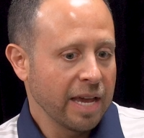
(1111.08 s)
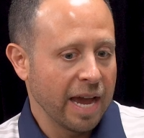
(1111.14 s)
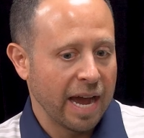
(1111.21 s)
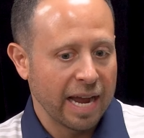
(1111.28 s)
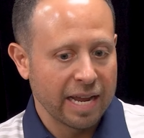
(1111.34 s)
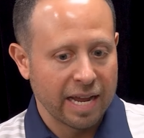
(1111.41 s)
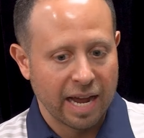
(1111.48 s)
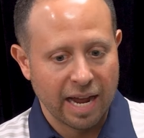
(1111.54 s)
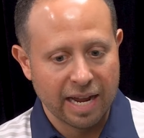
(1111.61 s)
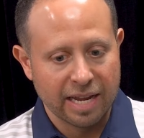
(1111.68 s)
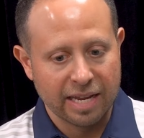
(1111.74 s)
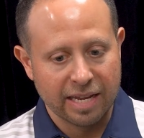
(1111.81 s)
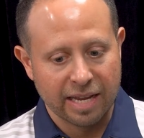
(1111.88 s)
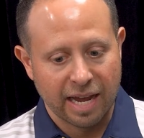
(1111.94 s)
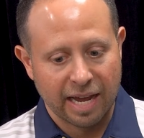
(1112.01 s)
Yeah.
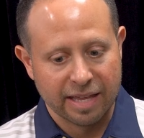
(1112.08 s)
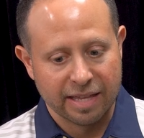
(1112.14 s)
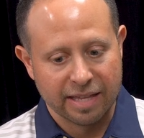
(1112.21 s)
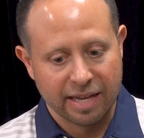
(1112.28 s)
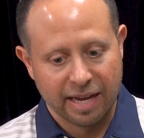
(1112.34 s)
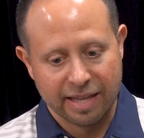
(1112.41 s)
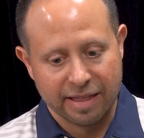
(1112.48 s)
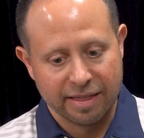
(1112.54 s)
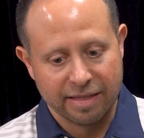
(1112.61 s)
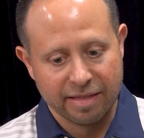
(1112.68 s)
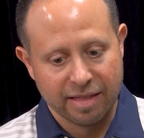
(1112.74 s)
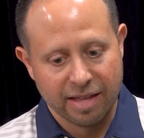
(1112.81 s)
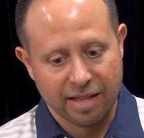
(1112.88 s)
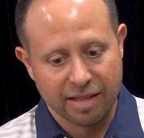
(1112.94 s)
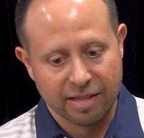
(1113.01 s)
I
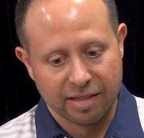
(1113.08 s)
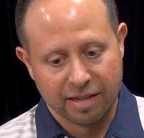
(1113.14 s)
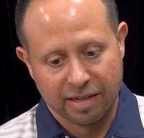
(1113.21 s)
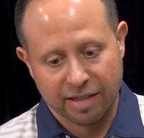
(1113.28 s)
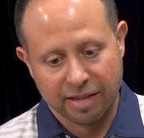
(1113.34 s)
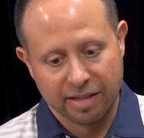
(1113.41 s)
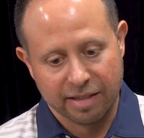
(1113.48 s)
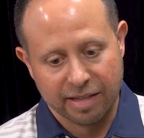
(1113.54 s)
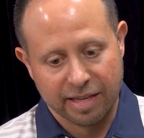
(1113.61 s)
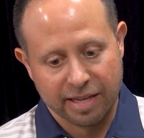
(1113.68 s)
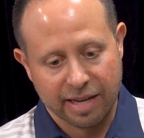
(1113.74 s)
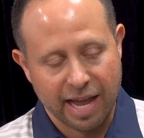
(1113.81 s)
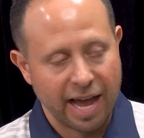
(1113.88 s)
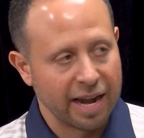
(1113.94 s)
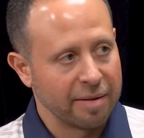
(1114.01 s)
look, the
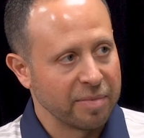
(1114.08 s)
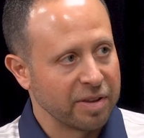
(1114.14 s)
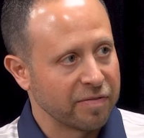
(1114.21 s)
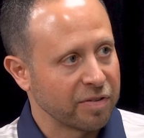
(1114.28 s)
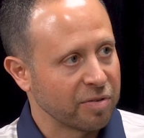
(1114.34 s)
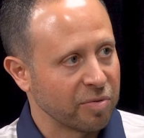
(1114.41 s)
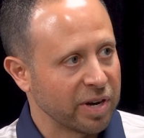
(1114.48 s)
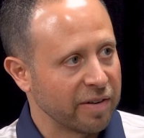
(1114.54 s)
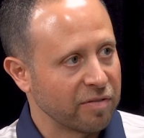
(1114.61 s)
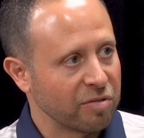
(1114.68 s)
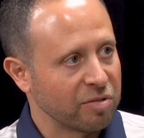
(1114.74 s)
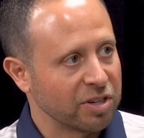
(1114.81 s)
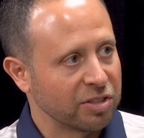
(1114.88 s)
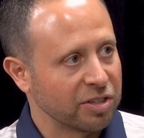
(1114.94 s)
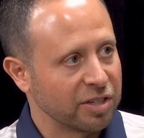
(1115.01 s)
economy for whatever
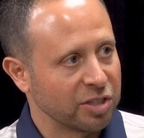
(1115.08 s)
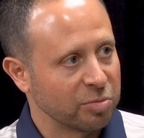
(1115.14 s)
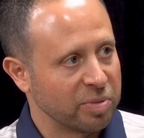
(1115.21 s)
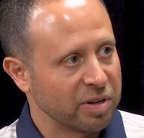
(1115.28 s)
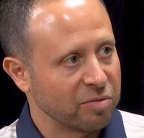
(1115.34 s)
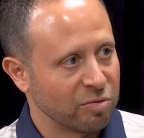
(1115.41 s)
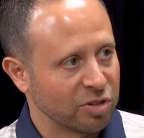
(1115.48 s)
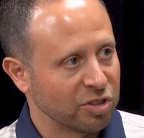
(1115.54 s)
reason has been